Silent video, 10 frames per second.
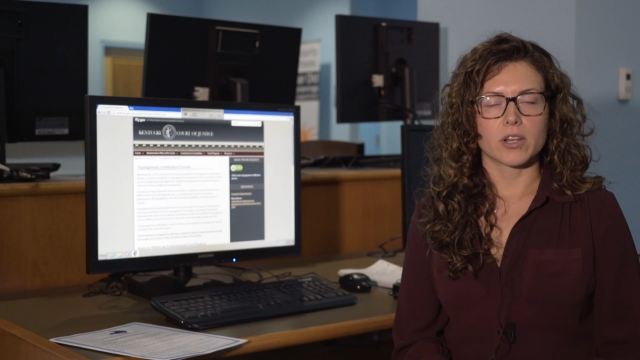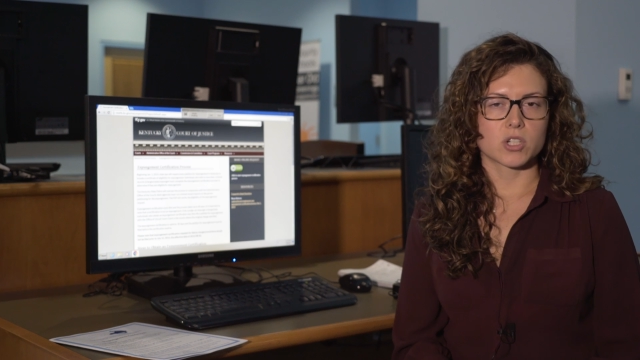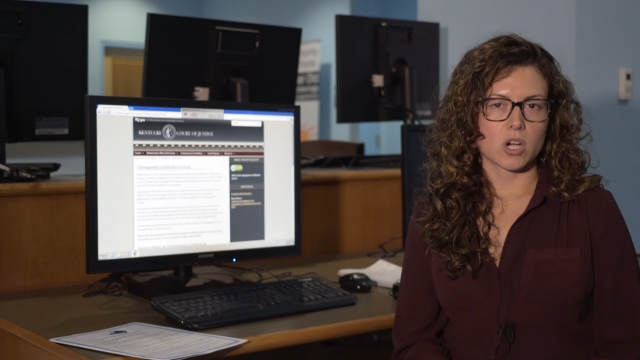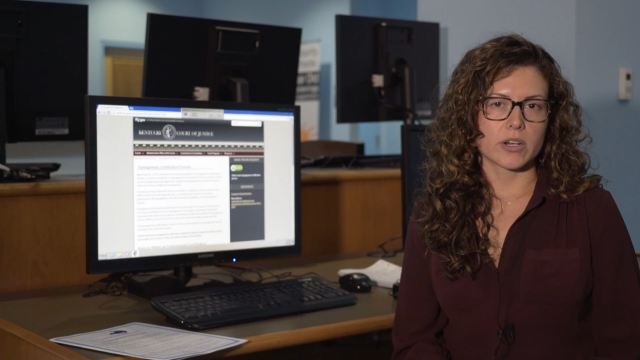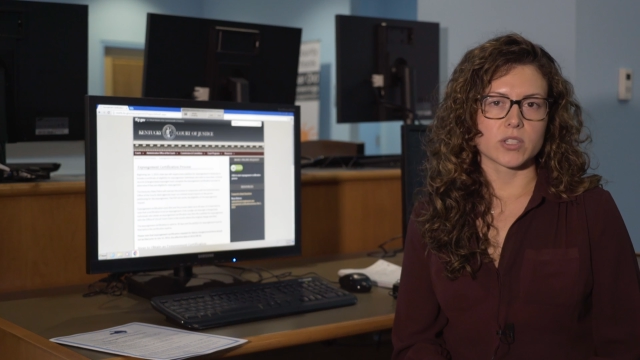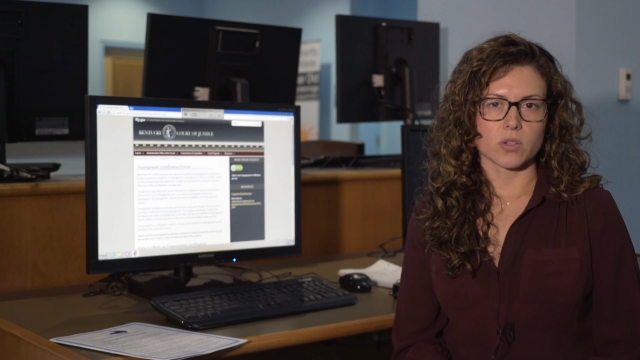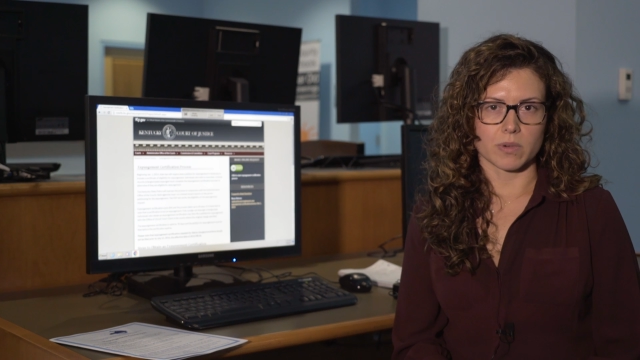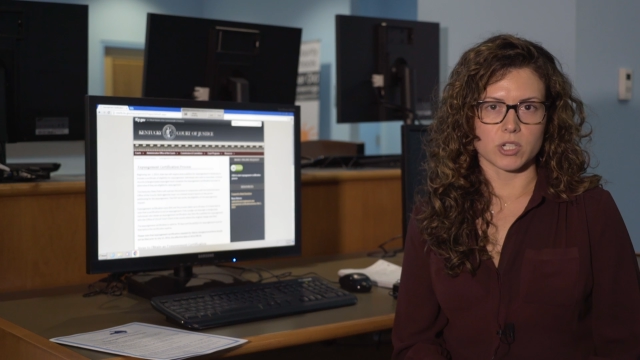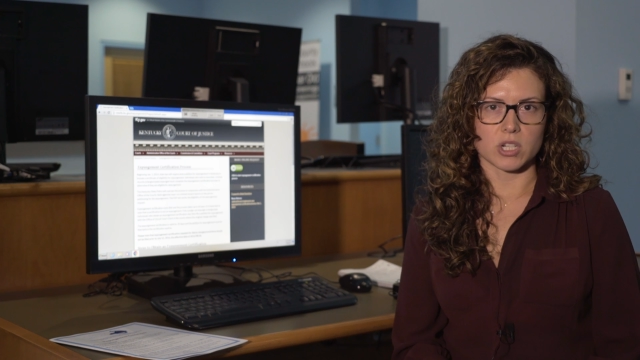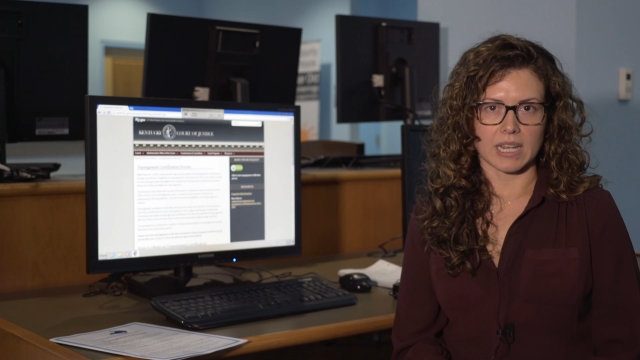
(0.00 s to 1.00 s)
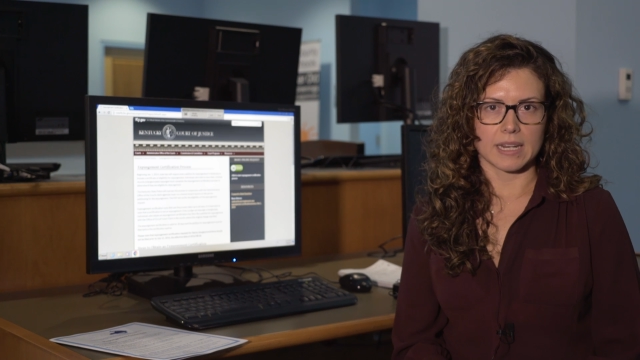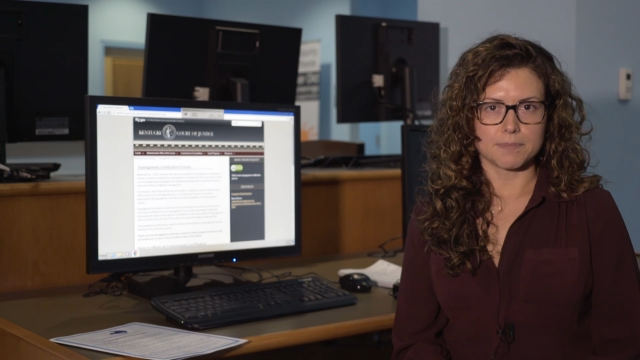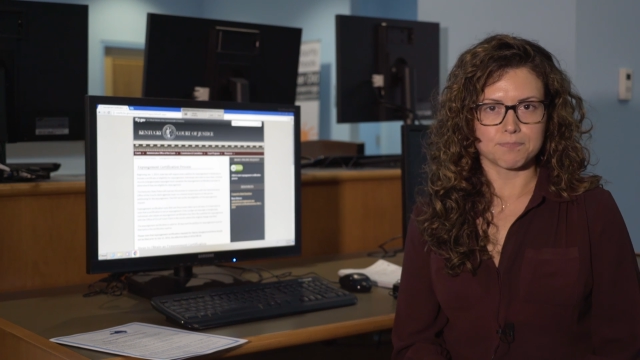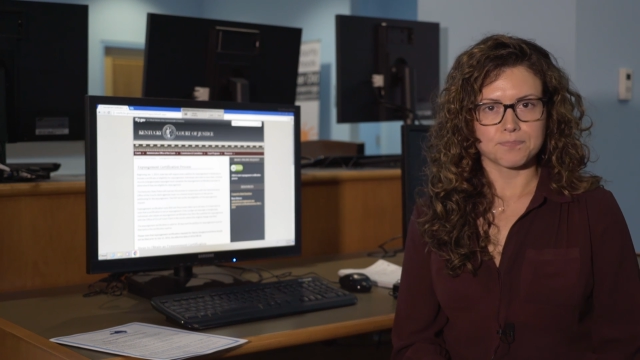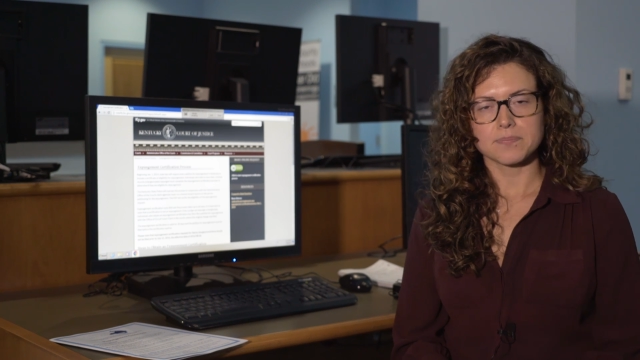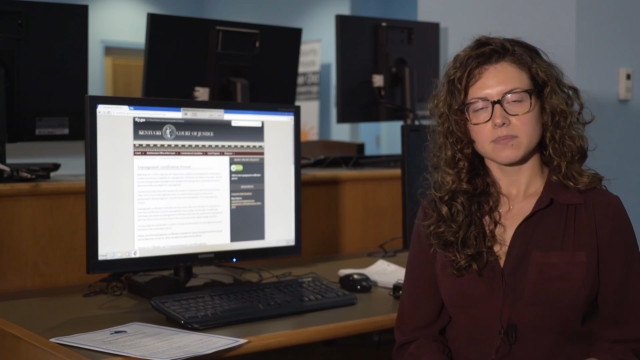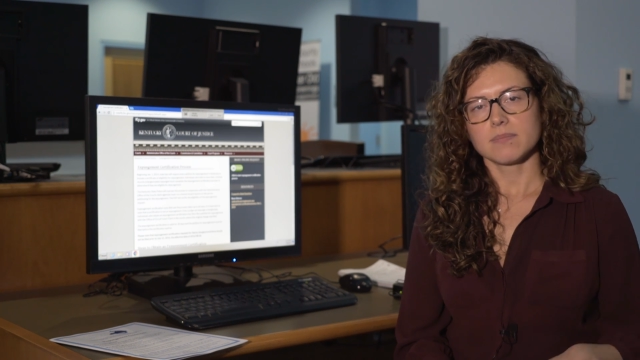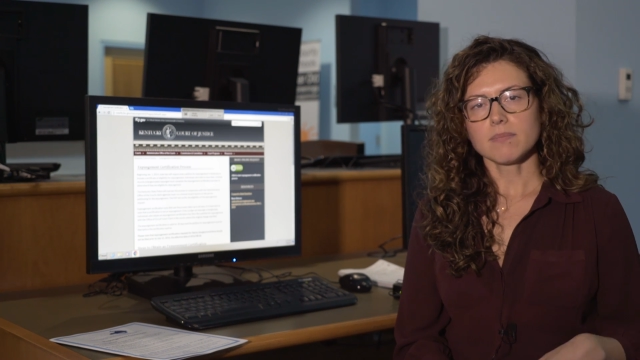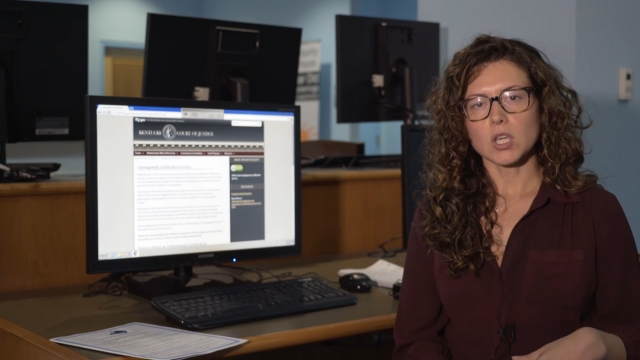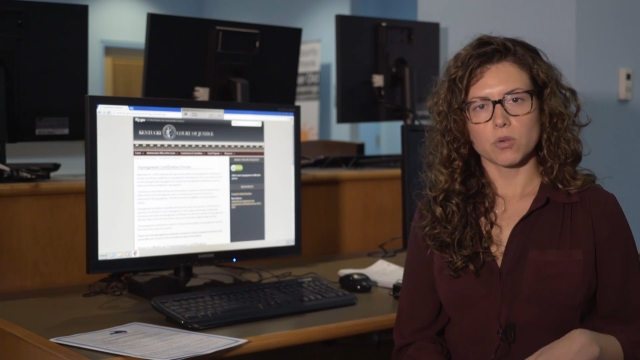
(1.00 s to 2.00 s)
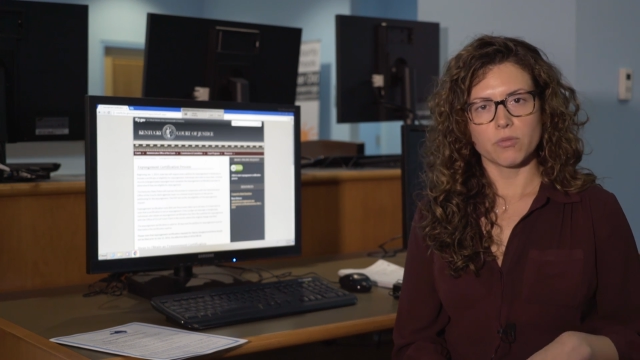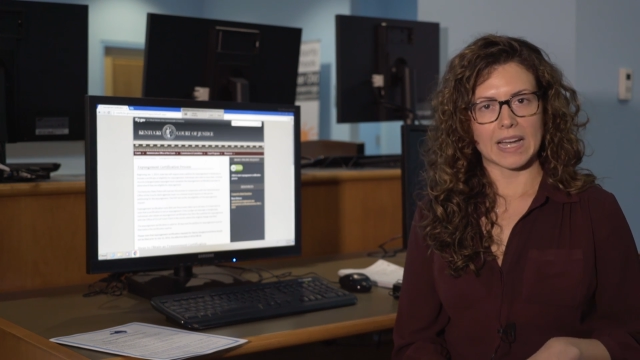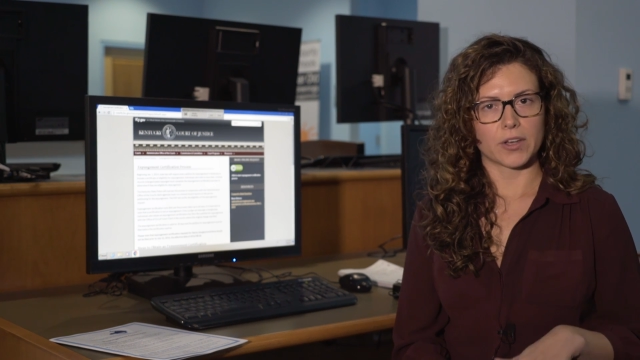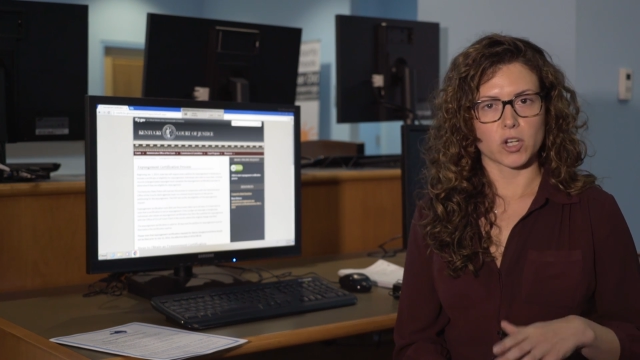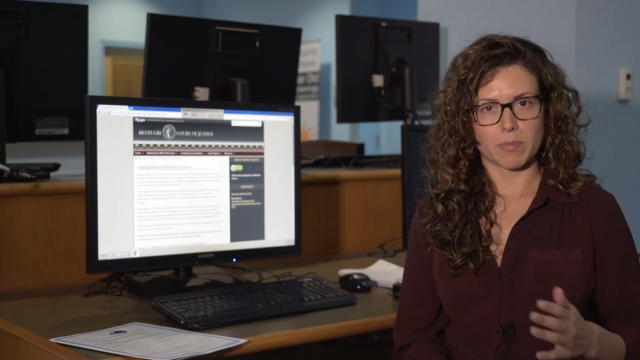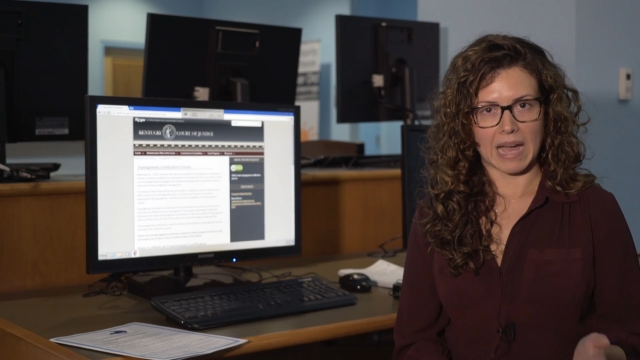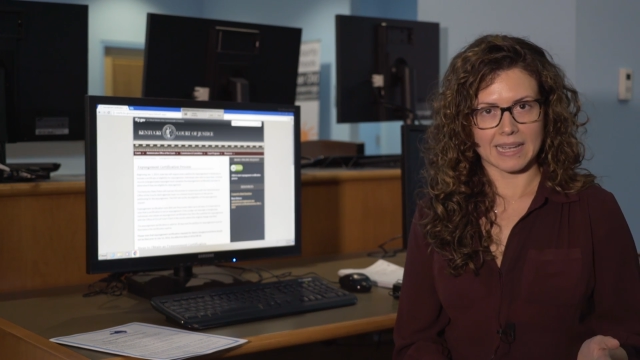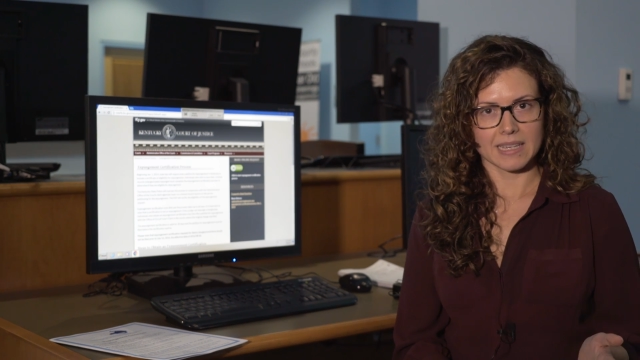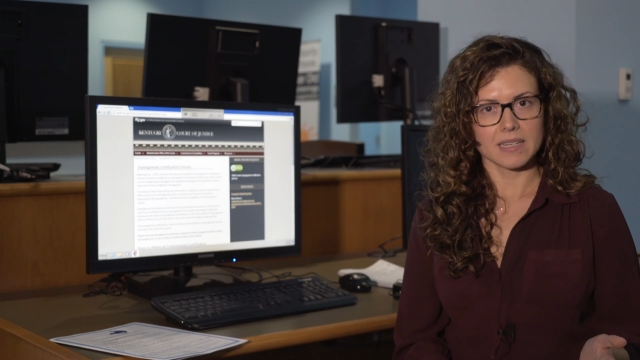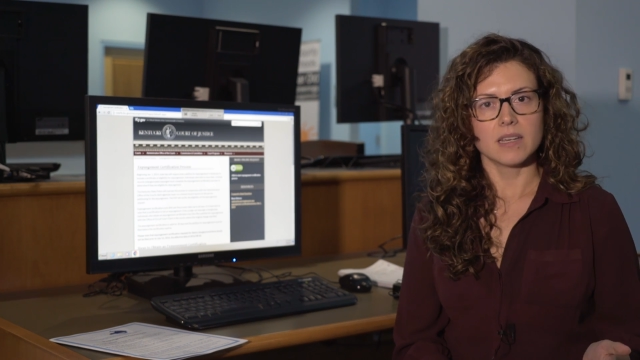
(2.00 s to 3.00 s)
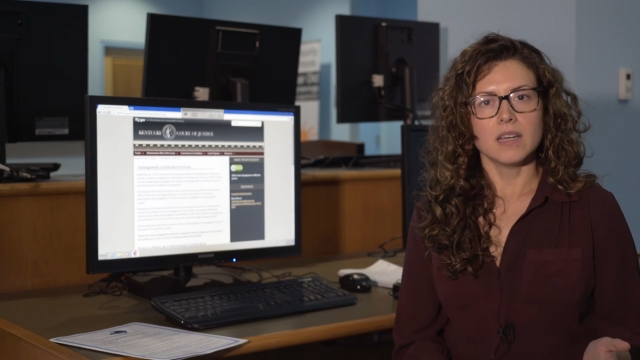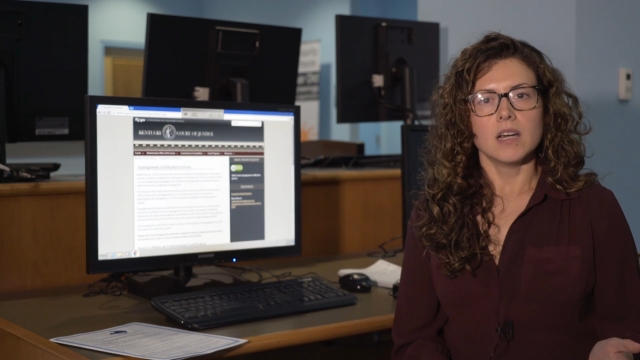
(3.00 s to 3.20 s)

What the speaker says: your charges originated. You file your packet